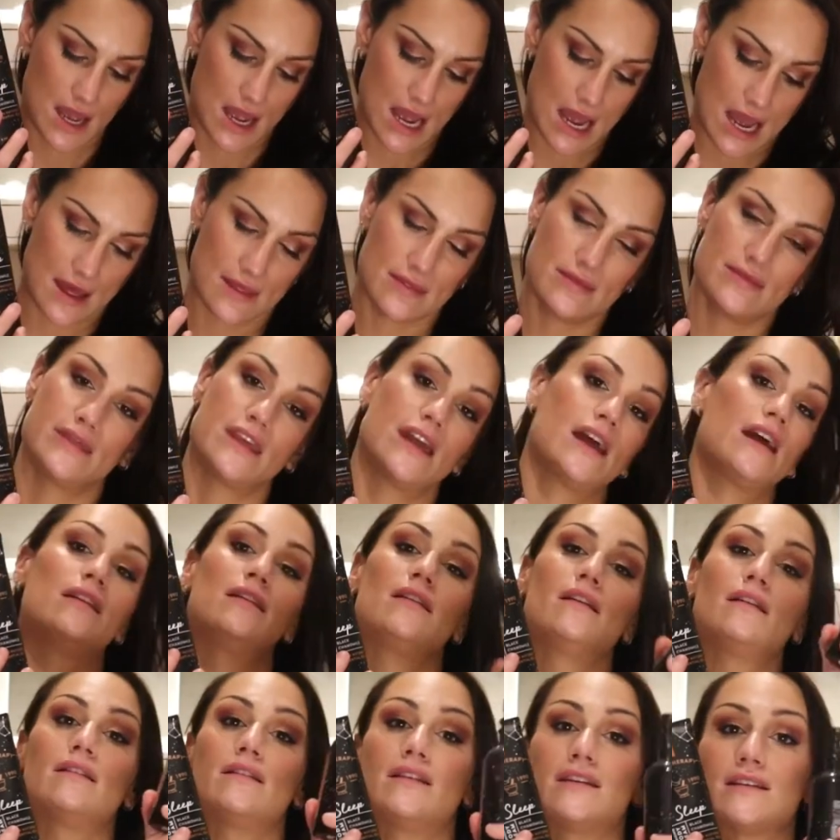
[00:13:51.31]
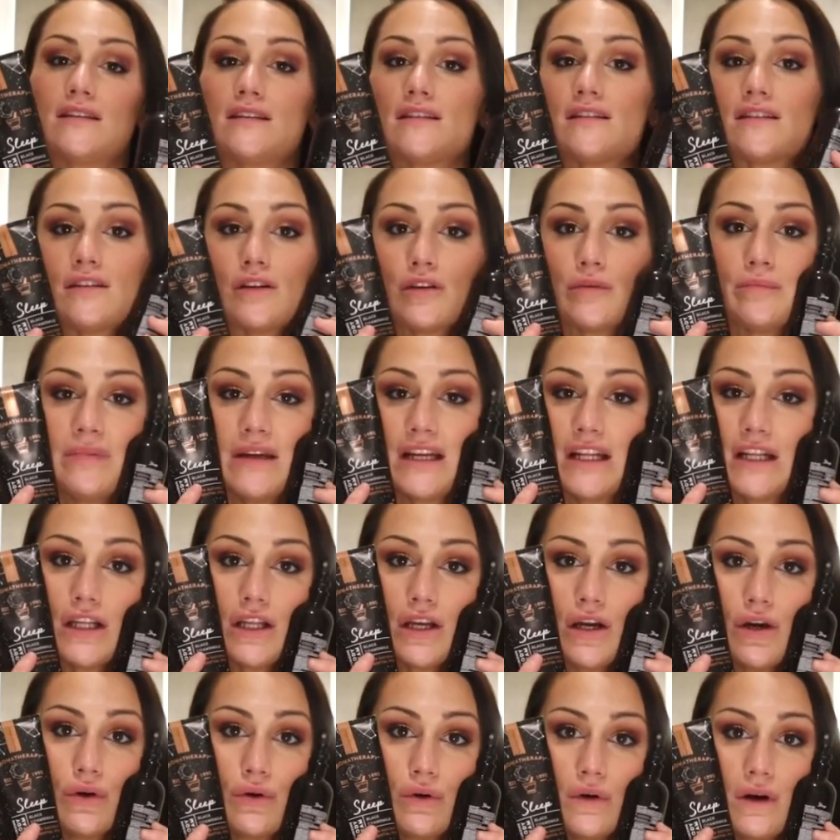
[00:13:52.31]
and then this is their
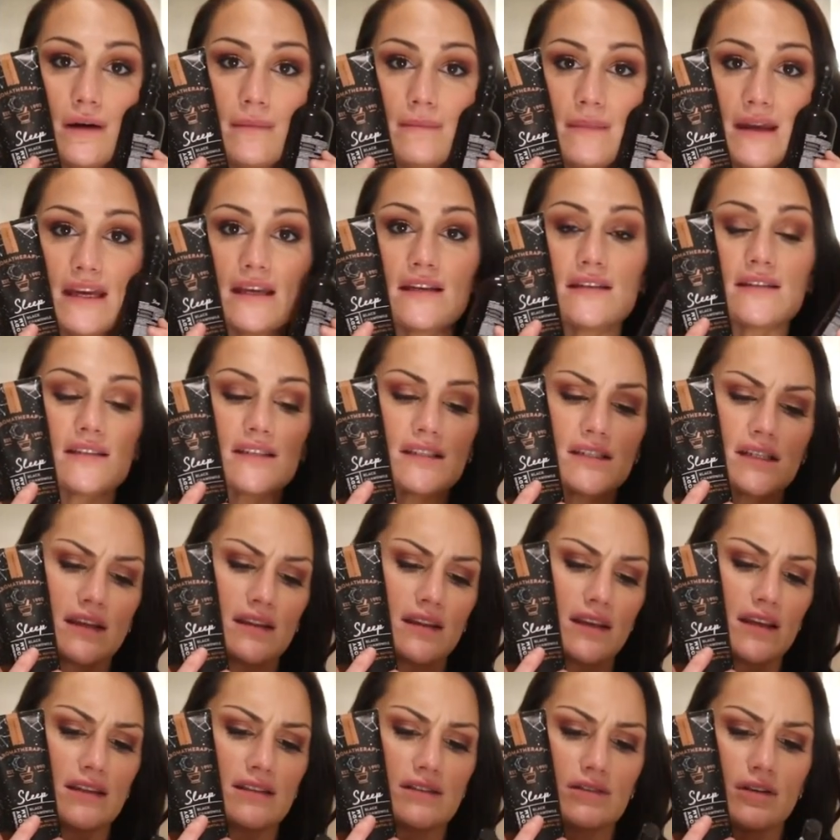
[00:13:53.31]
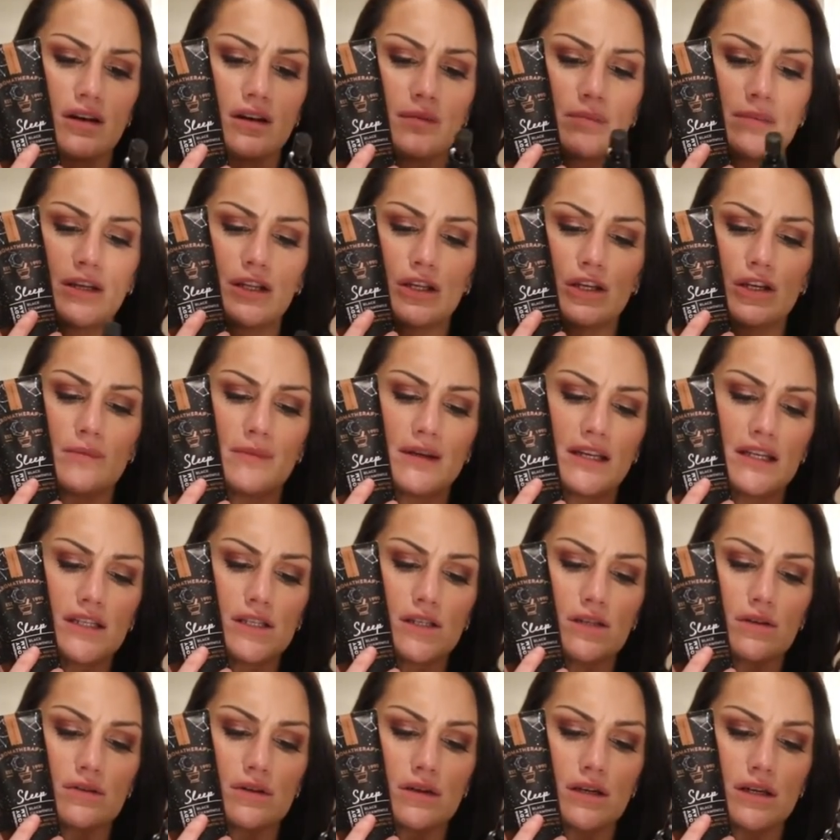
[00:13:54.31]
pillow mist. I think it's called pillow
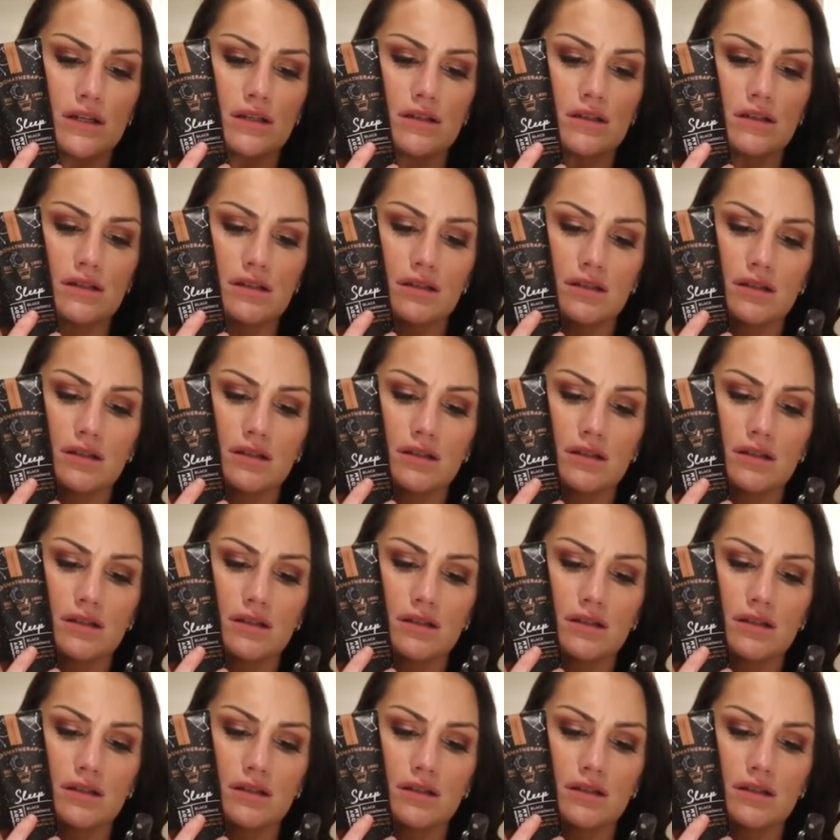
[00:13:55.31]
mist. Hold on.